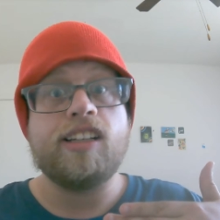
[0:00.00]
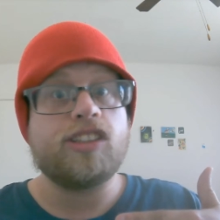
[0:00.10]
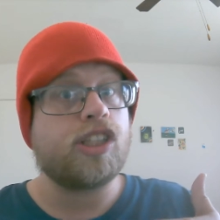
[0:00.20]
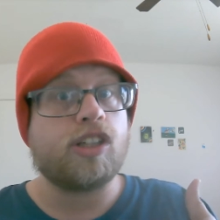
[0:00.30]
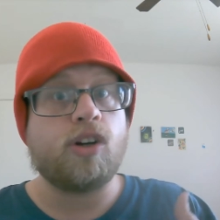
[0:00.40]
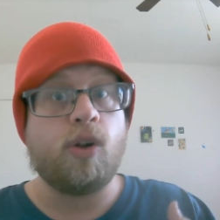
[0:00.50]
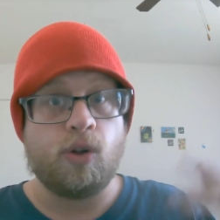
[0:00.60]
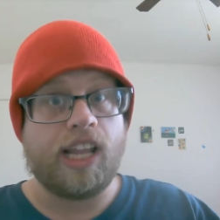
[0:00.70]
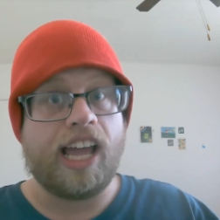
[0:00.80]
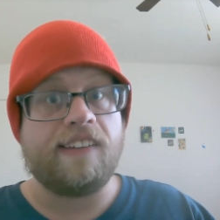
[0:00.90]
there's her
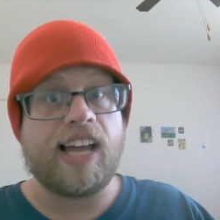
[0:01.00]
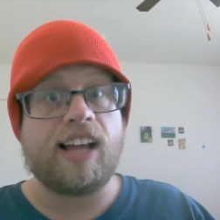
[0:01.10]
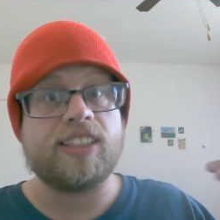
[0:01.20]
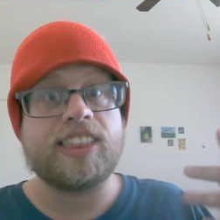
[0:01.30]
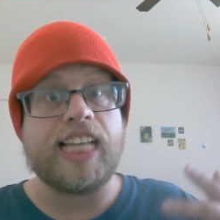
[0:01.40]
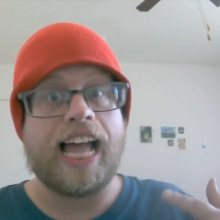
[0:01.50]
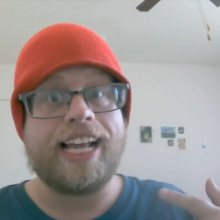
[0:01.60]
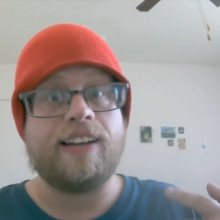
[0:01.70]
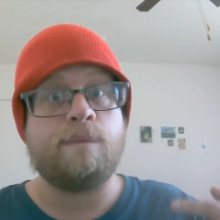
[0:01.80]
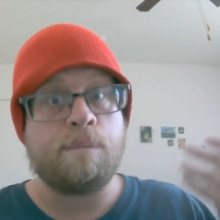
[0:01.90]
whole life
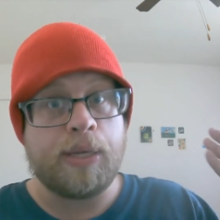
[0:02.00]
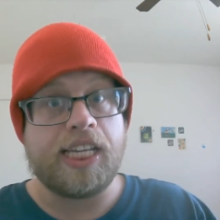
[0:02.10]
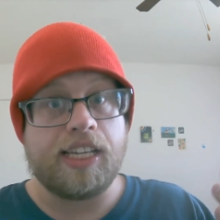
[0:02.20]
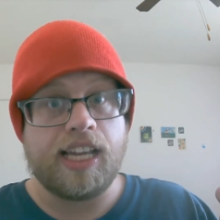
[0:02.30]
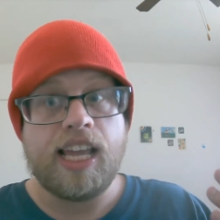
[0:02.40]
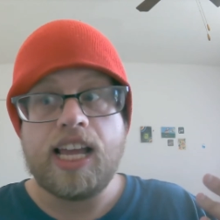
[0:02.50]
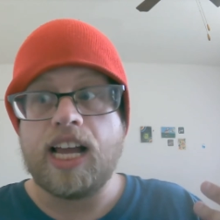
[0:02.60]
outside of me